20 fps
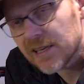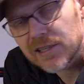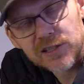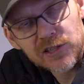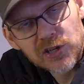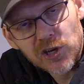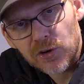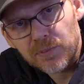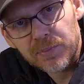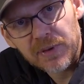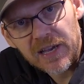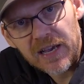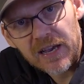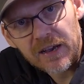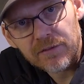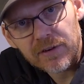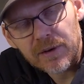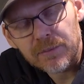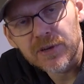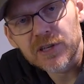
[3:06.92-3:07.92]
telescope you
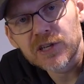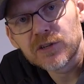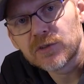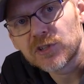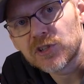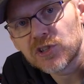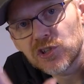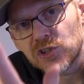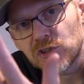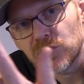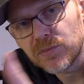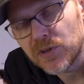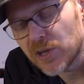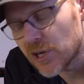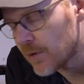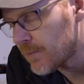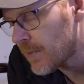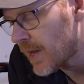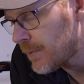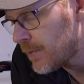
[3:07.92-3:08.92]
have. I'm going to assume, you
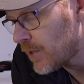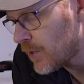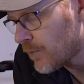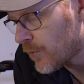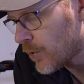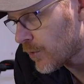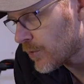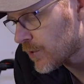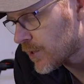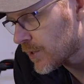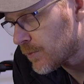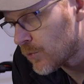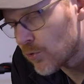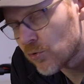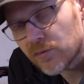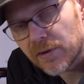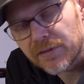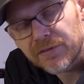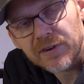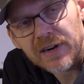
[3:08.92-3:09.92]
know, maybe you've got a
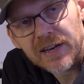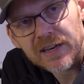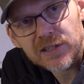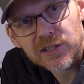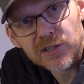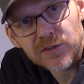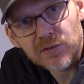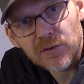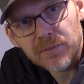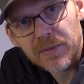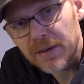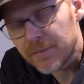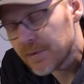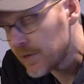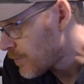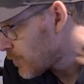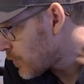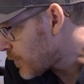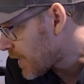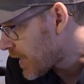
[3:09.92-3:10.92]
small refractor or maybe
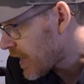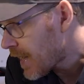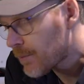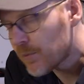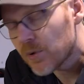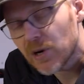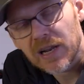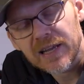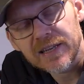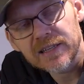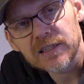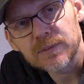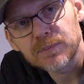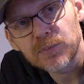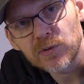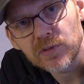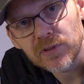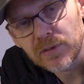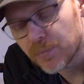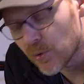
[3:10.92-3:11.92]
you've got a camera lens,
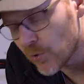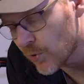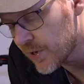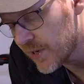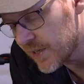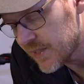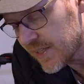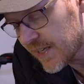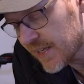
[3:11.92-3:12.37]
but the point